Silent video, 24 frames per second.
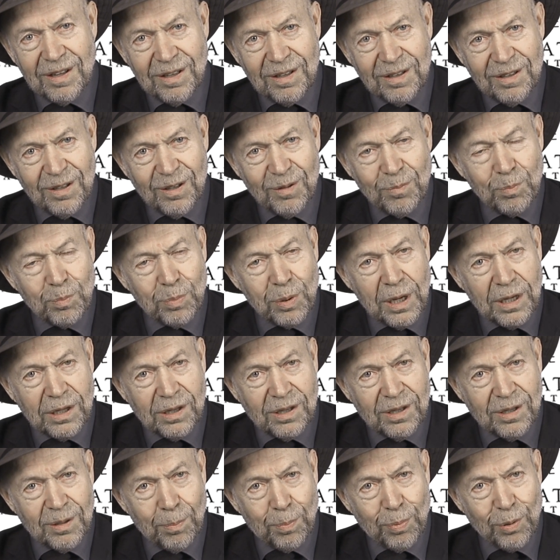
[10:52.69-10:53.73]
the,
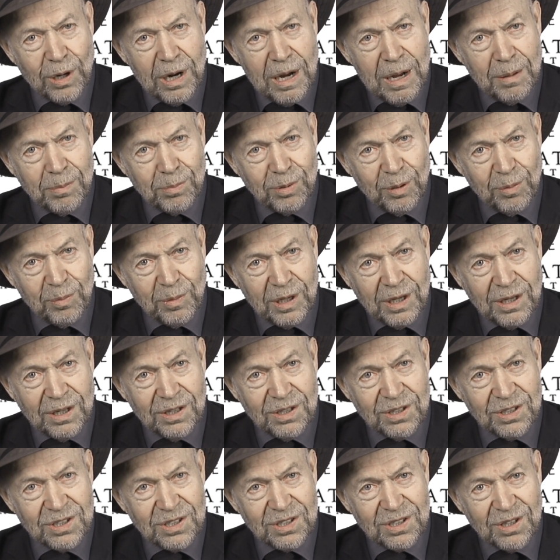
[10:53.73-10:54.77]
but the problem
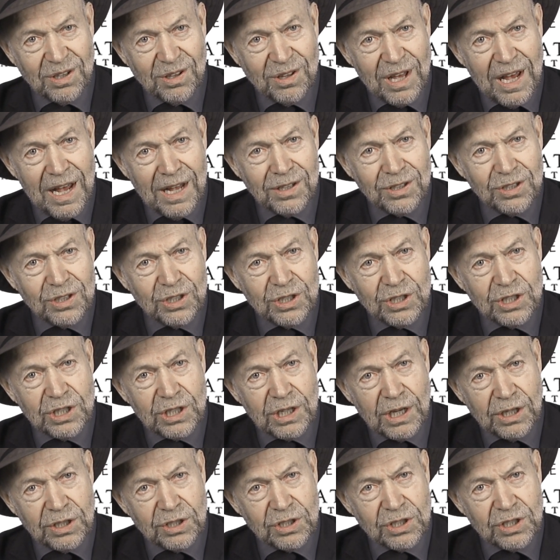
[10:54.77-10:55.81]
is that's
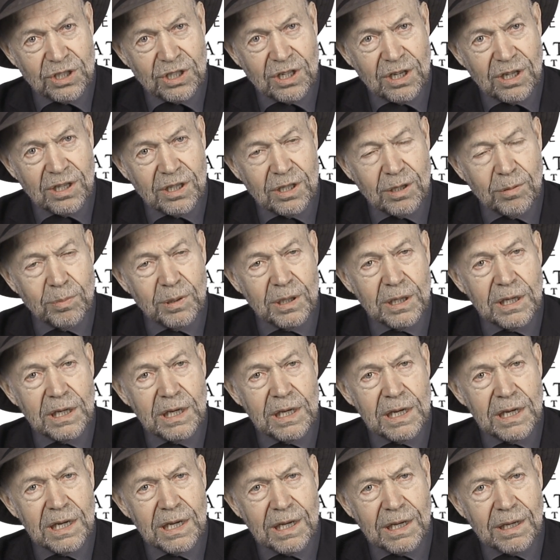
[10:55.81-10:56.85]
just the
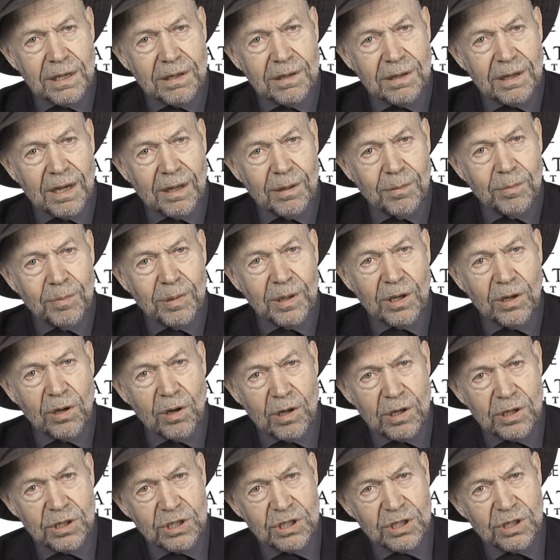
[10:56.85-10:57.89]
beginning. And
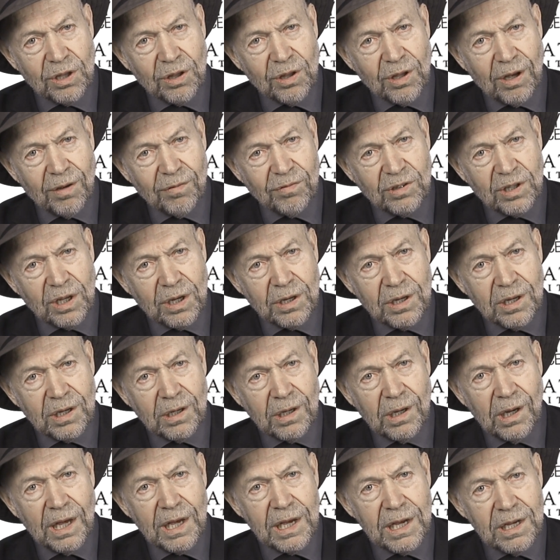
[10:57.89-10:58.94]
because of the
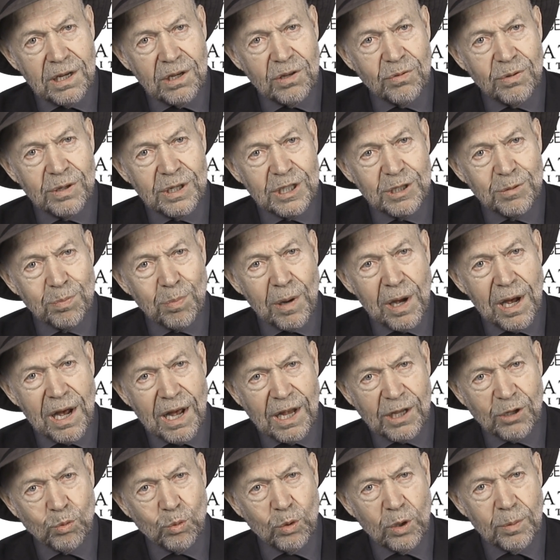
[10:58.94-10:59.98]
delayed
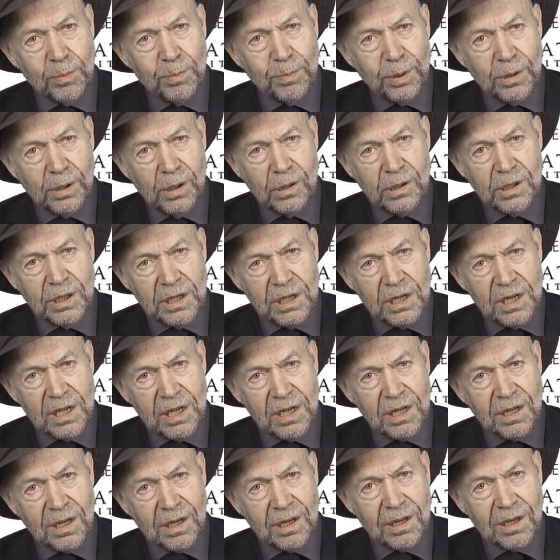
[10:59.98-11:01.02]
response, we're building
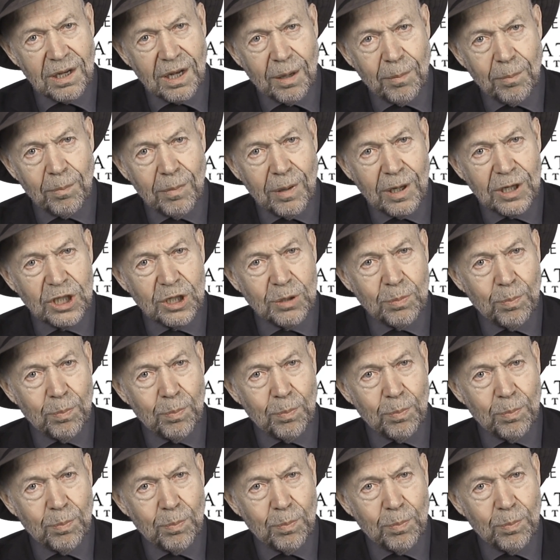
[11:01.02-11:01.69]
in a much